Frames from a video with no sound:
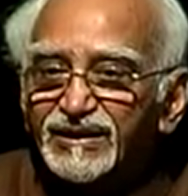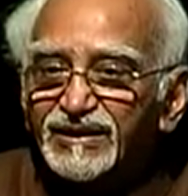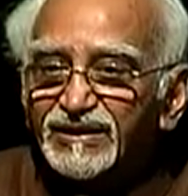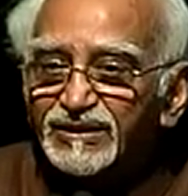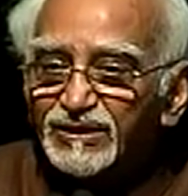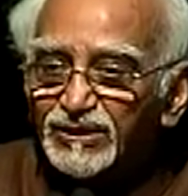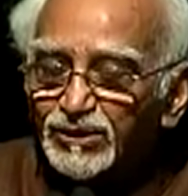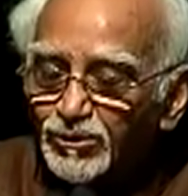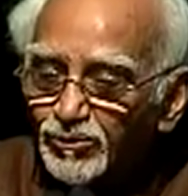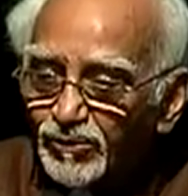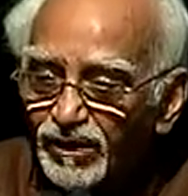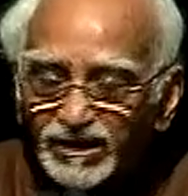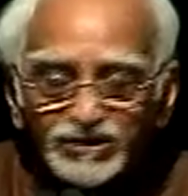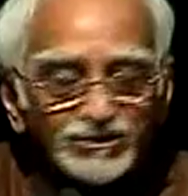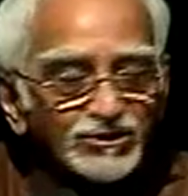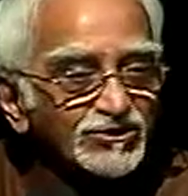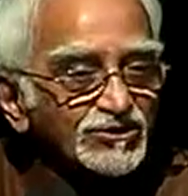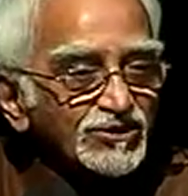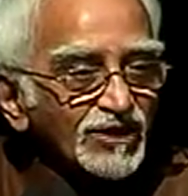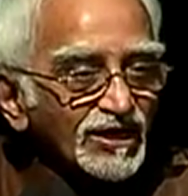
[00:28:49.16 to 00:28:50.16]
new
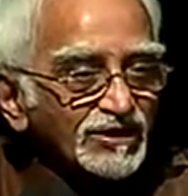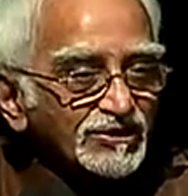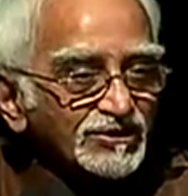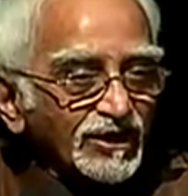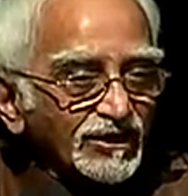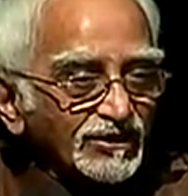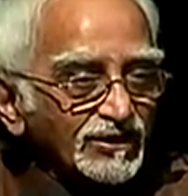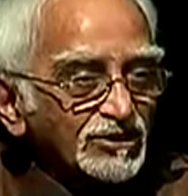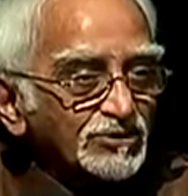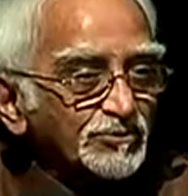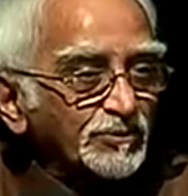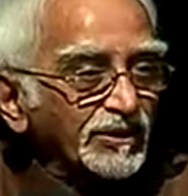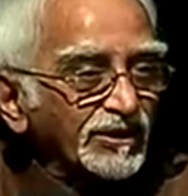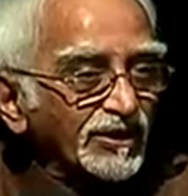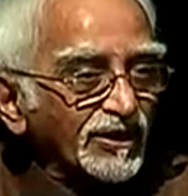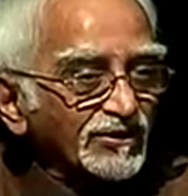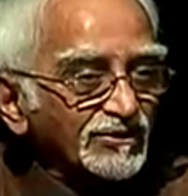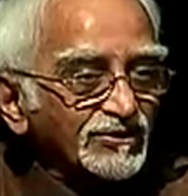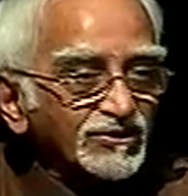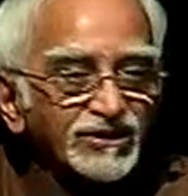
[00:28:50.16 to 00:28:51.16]
exercise that has been
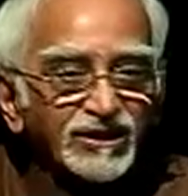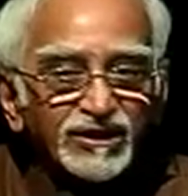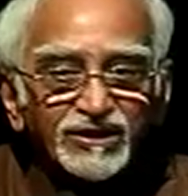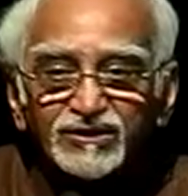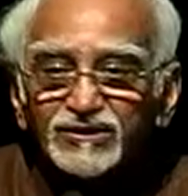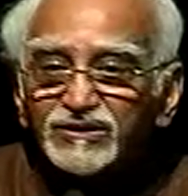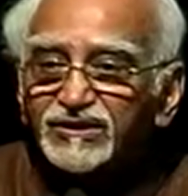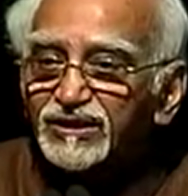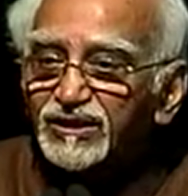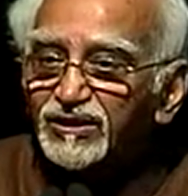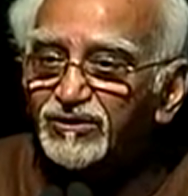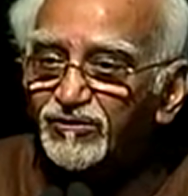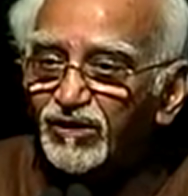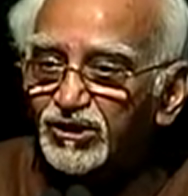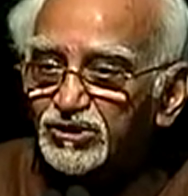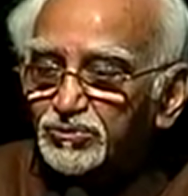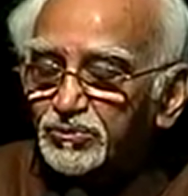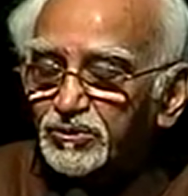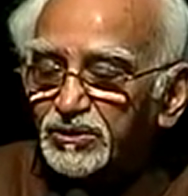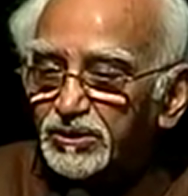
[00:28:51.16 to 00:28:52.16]
undertaken in
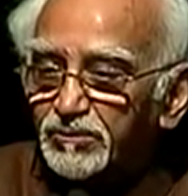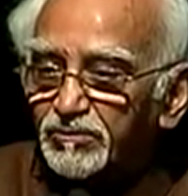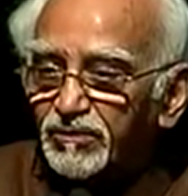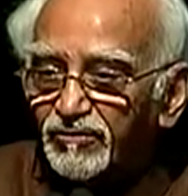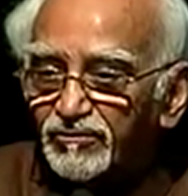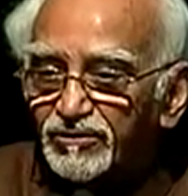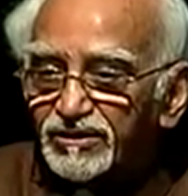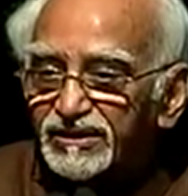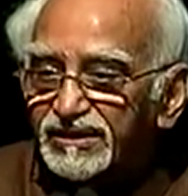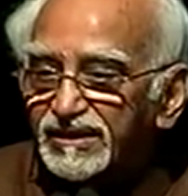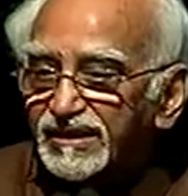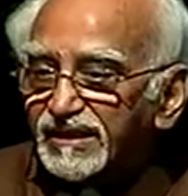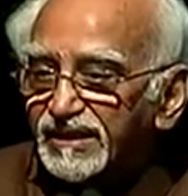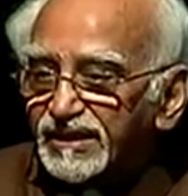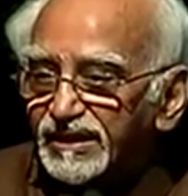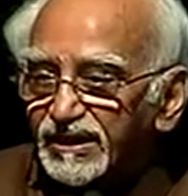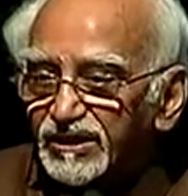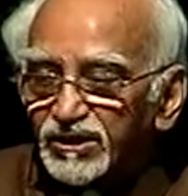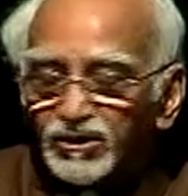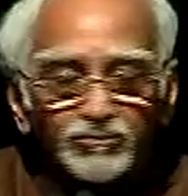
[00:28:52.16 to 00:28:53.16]
Rashtrapati Bhavan
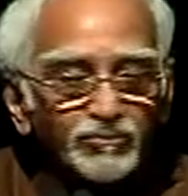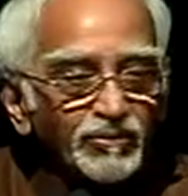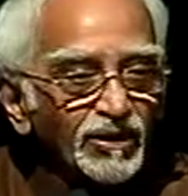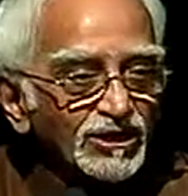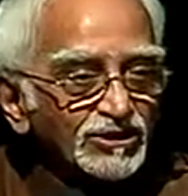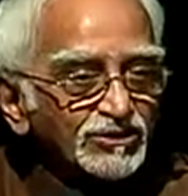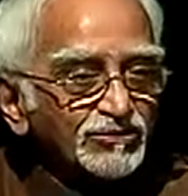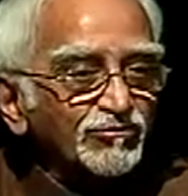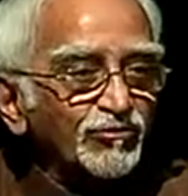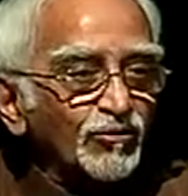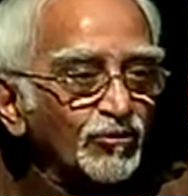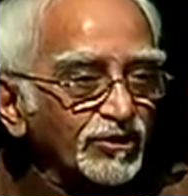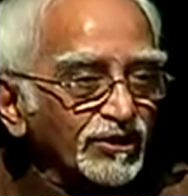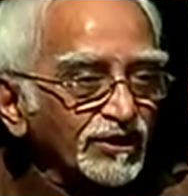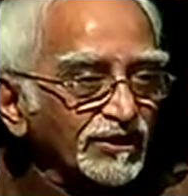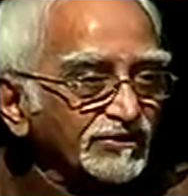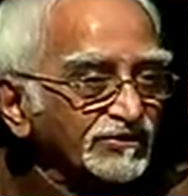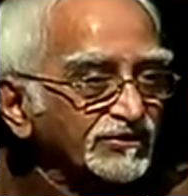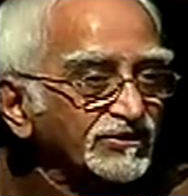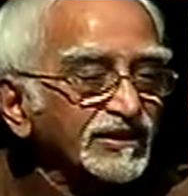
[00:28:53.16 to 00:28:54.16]
in the past 4
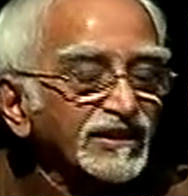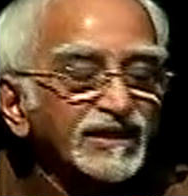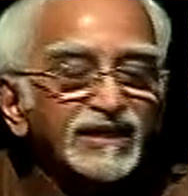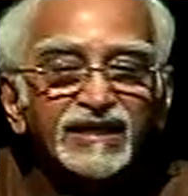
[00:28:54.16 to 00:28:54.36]
days,